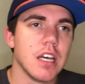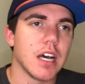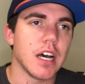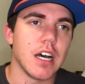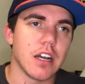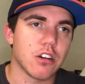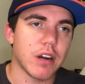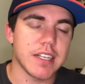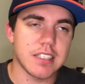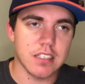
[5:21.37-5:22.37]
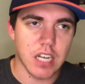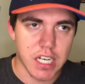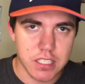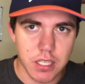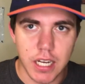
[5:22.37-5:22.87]
Gragson
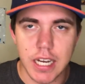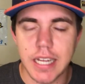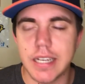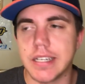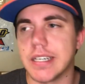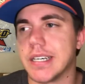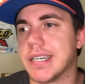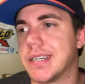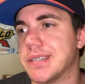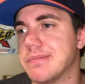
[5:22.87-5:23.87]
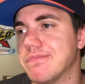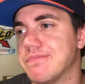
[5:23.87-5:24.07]
talked a lot.